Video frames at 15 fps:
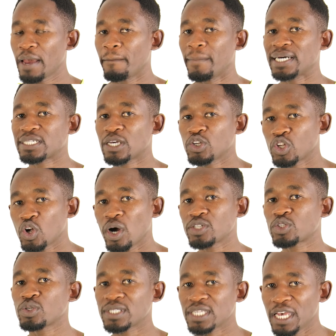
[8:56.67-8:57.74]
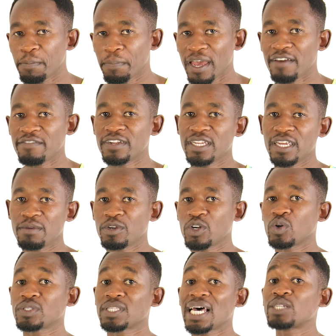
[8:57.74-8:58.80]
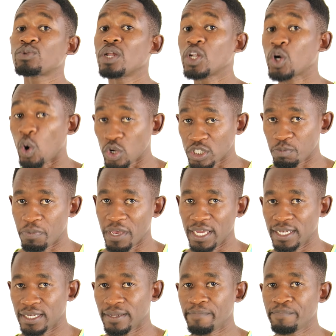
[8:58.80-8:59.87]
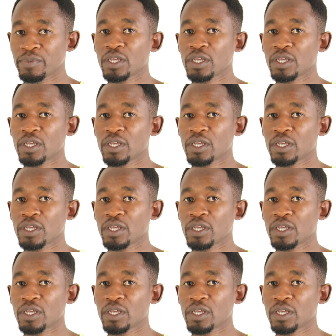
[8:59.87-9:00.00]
But you don't want to skip every day, because that will cause pain.